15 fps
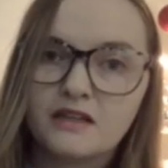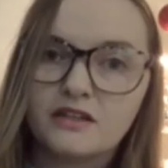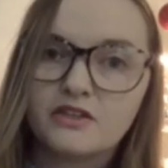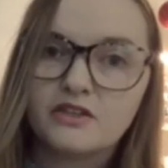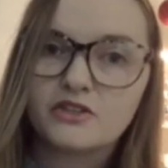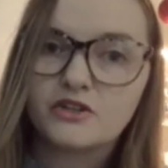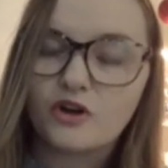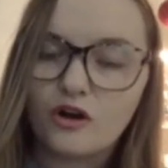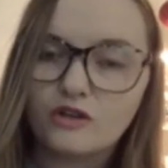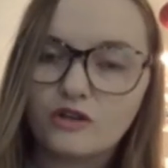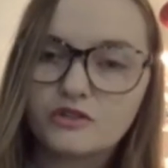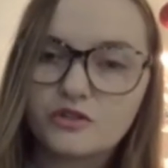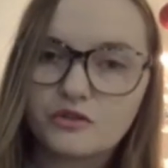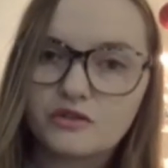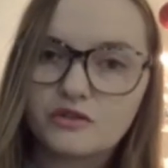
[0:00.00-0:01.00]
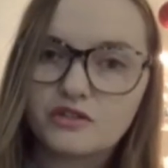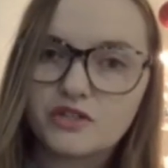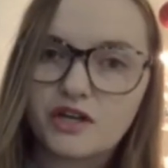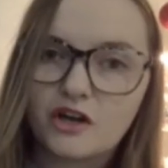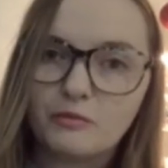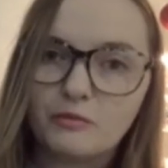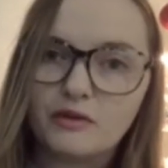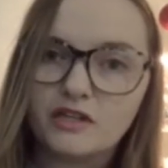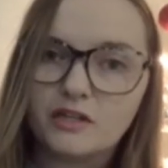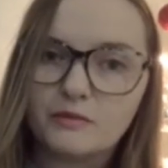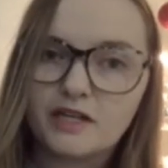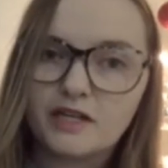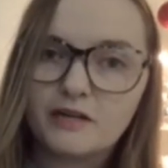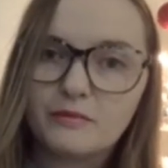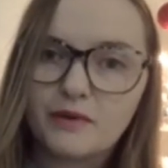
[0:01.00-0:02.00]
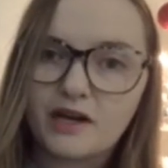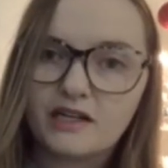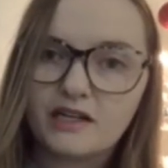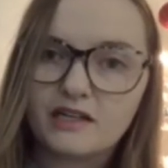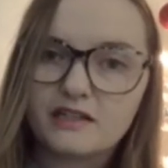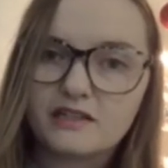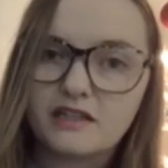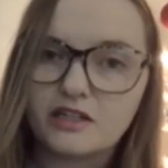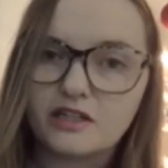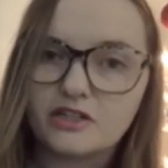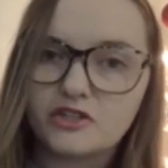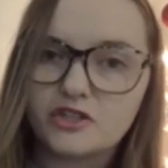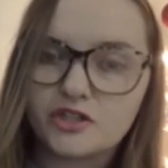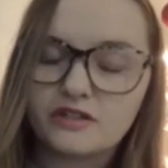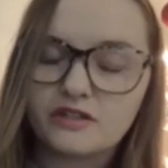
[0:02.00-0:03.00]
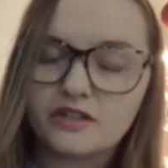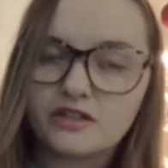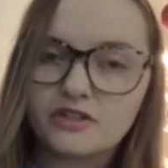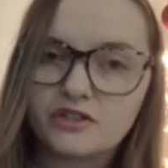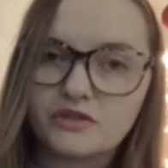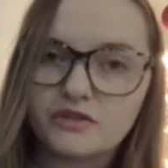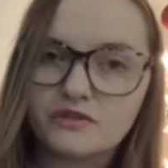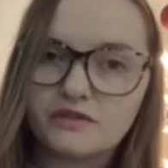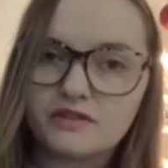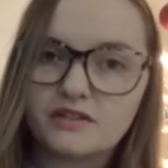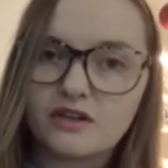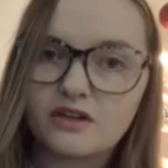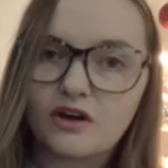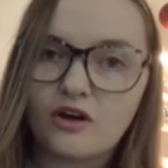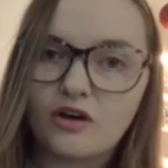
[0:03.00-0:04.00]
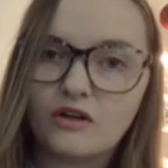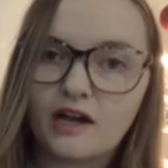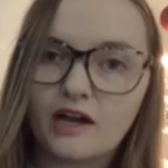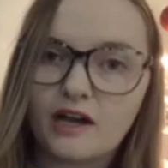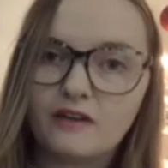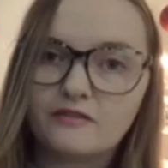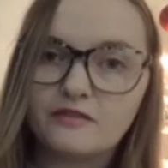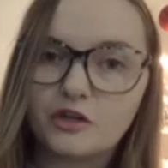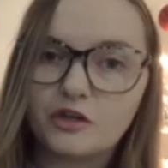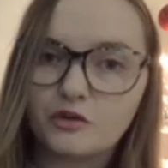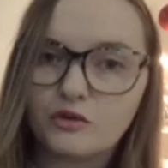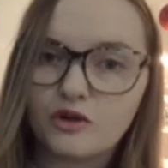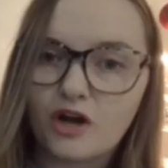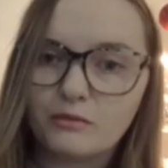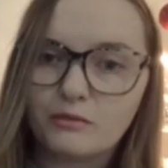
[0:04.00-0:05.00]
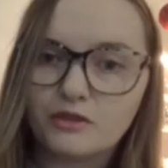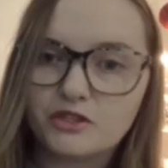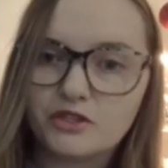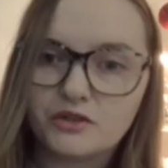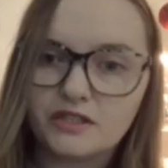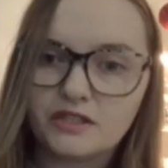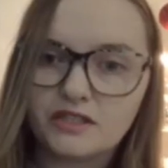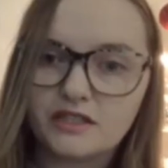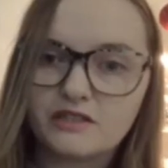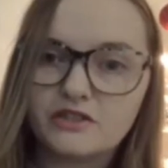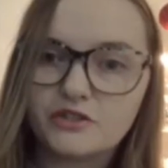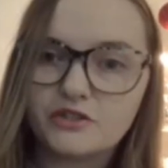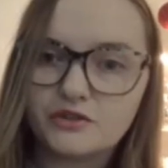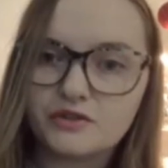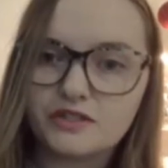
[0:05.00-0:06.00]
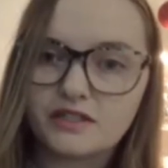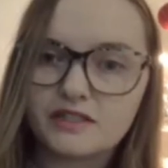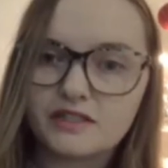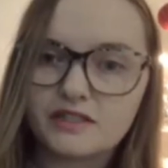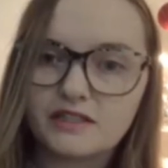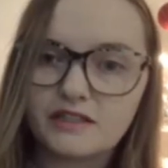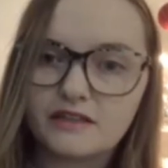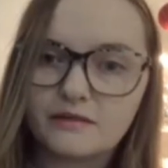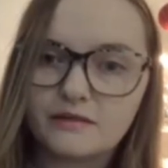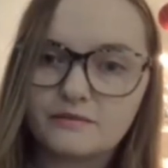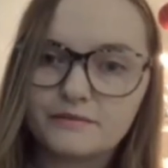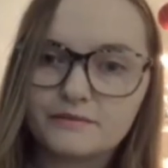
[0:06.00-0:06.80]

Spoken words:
These are all tools to help eliminate bias and ensure that students all have equal opportunities to succeed.